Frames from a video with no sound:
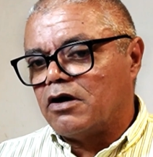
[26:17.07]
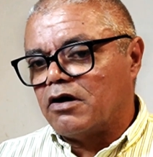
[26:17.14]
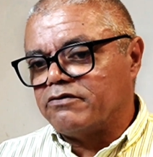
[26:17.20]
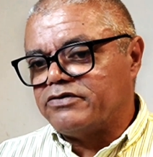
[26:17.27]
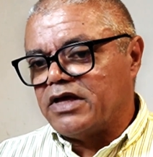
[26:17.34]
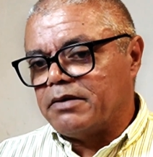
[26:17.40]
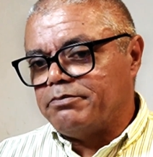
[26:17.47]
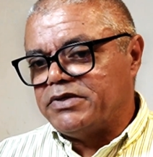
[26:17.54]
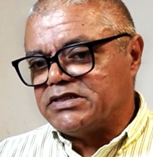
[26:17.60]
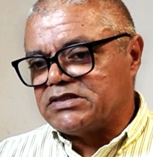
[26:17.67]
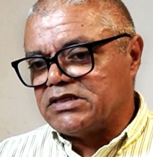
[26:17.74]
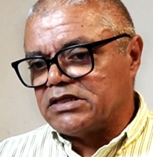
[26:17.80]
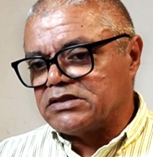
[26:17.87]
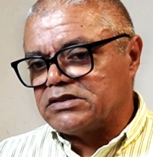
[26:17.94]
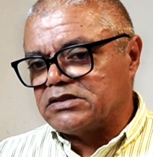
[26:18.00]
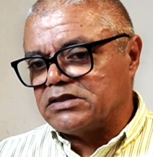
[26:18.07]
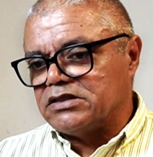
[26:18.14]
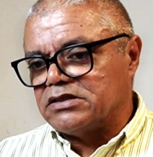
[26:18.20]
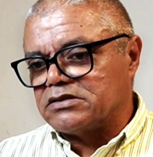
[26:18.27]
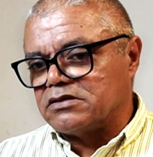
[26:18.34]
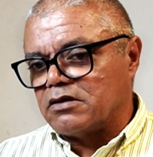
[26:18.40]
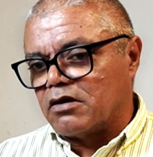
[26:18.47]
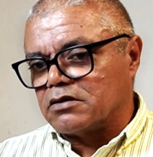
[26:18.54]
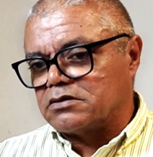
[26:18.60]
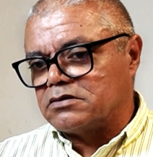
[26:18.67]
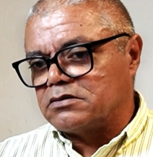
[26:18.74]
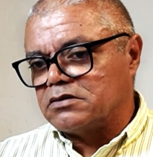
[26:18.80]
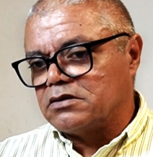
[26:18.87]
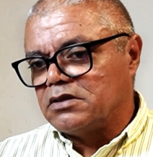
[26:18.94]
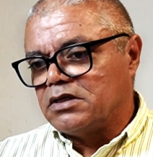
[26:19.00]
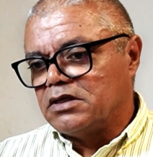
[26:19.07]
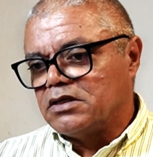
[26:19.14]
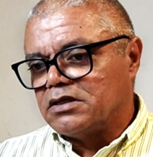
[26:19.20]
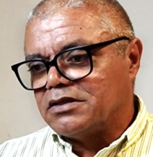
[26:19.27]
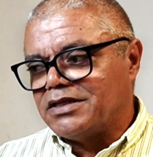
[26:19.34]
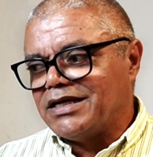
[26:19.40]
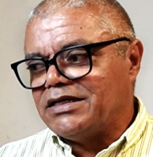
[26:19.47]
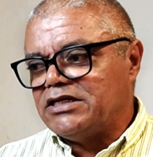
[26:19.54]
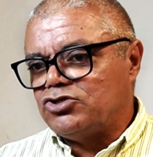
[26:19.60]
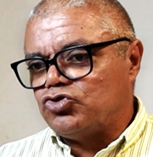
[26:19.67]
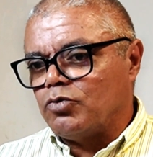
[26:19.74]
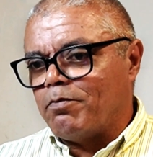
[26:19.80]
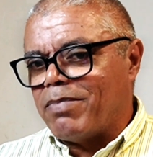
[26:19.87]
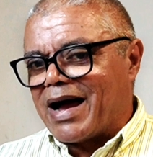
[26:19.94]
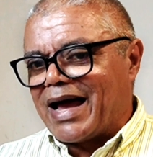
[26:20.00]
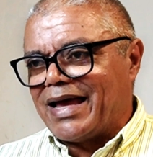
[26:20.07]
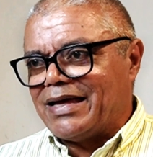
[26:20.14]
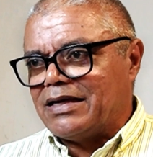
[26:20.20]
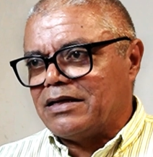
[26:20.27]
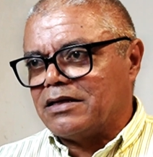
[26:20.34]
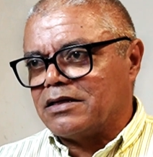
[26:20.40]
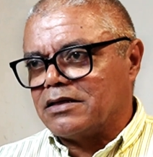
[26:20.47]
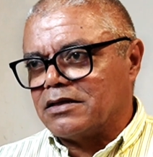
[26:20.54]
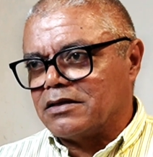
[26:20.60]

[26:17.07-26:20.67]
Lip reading: of their business is not they need to buy